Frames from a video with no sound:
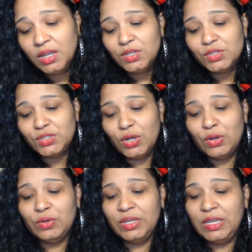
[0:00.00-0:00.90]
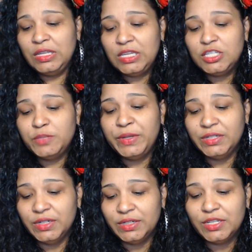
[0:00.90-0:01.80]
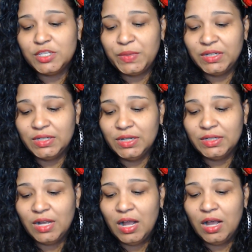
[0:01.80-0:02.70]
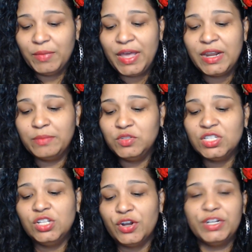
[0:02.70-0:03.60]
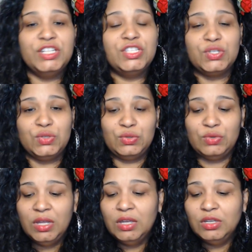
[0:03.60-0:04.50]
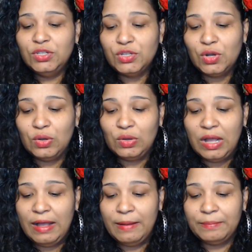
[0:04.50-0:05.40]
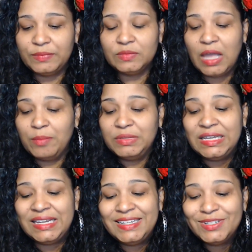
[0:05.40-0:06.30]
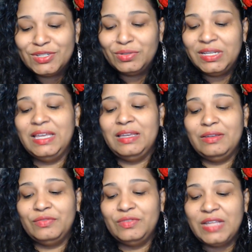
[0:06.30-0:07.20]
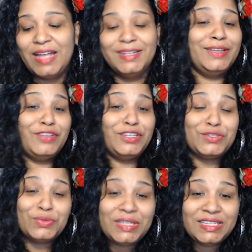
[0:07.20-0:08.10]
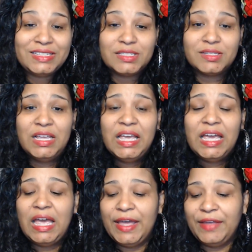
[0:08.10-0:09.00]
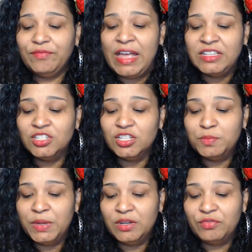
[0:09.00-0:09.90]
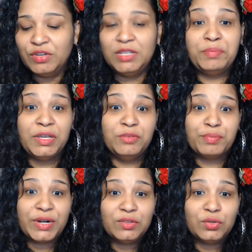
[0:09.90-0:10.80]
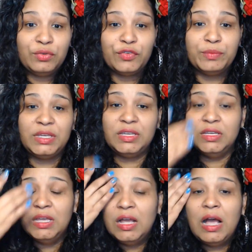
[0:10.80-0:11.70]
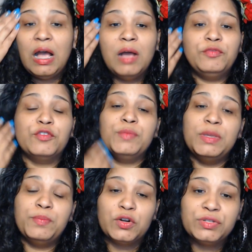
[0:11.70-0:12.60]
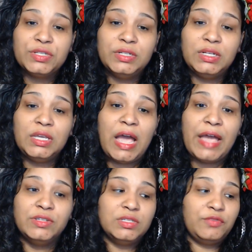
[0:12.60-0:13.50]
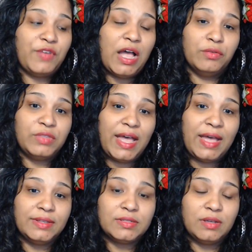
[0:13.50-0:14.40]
So it's been good. It's been good. And I'm just learning to, I'm eating to live, not living to eat. And that's just been a really big breakthrough for me. For me personally, I just found that